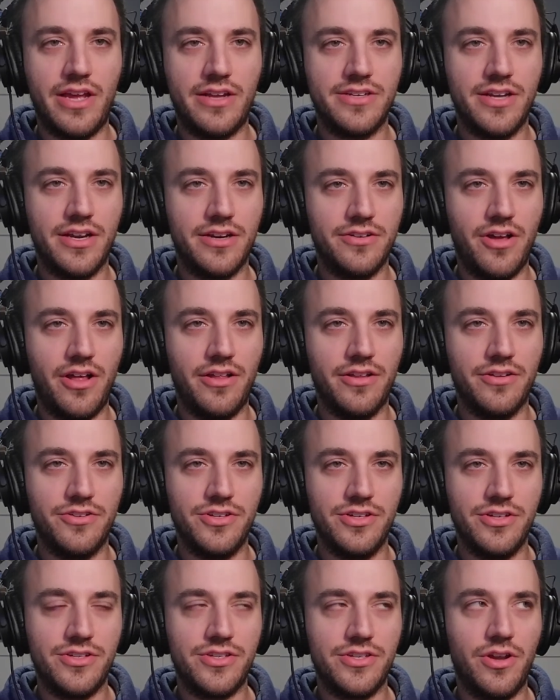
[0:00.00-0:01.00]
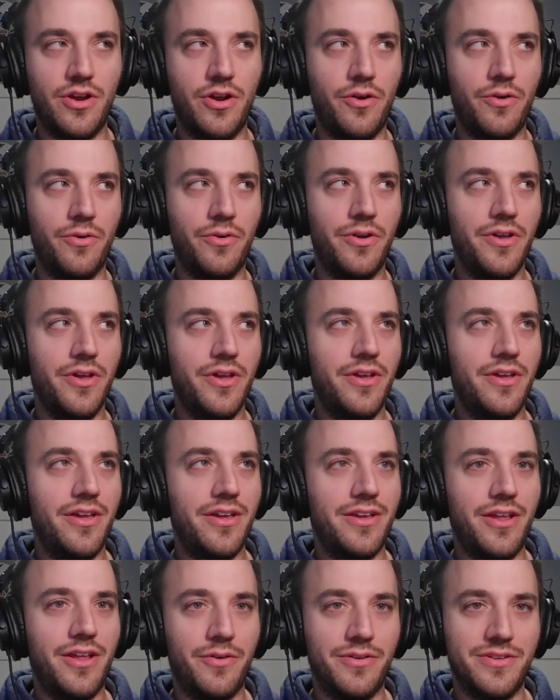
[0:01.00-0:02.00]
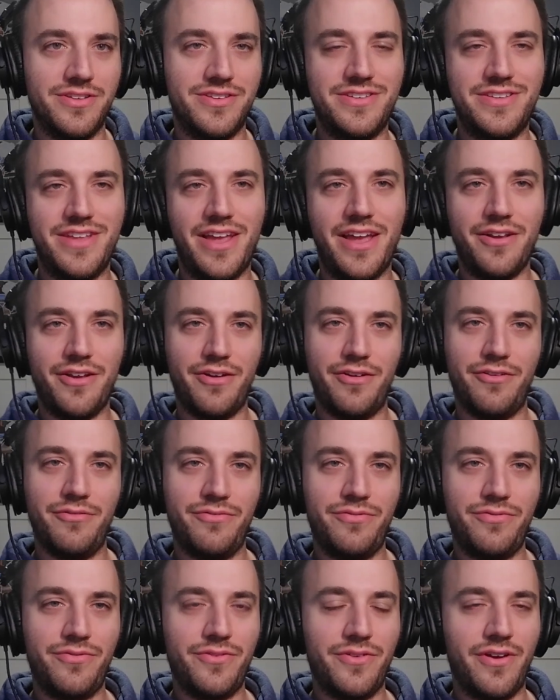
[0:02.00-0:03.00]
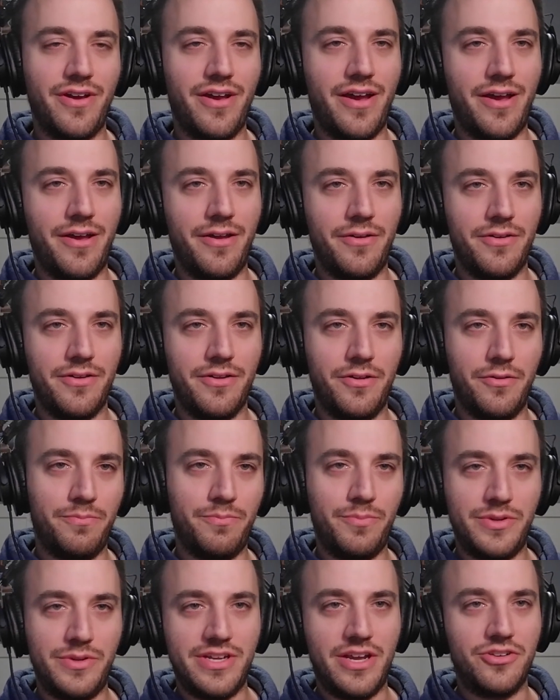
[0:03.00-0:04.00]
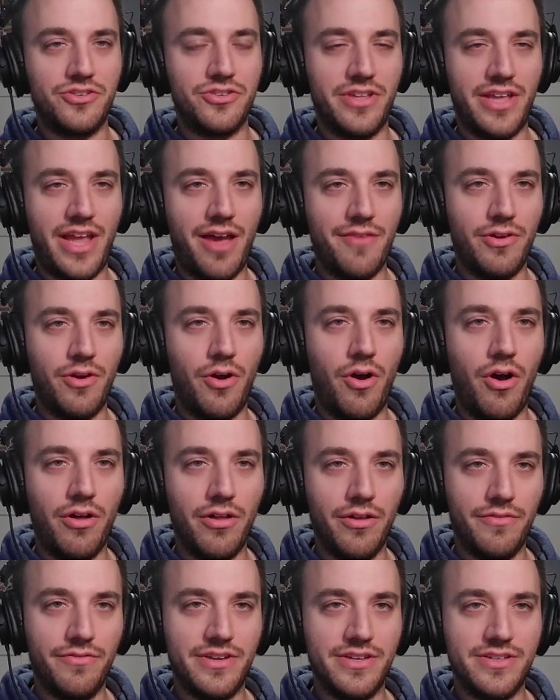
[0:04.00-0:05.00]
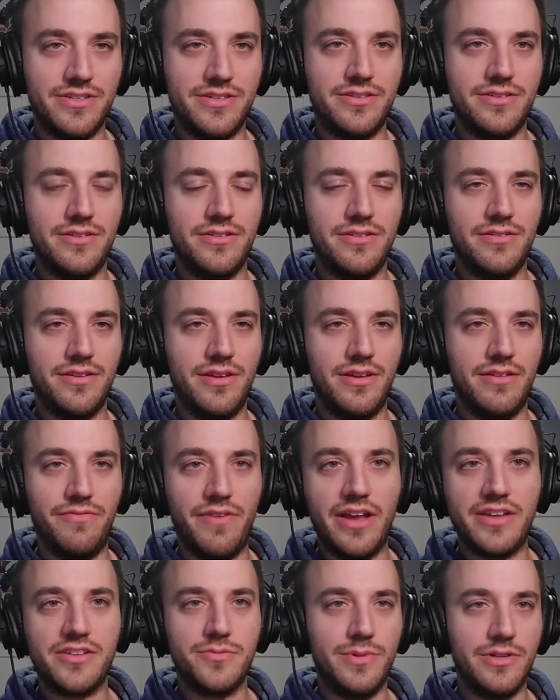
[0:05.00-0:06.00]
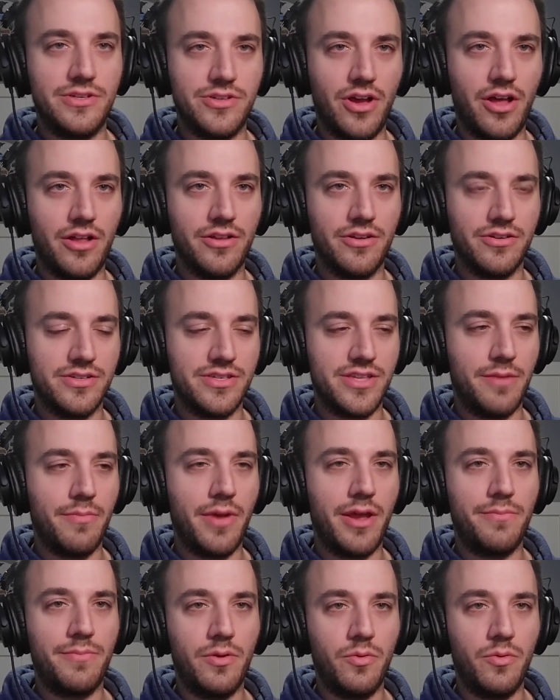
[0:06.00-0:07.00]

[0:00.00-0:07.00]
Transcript: technology. So, instead of potentially having all of this investment dollars that might be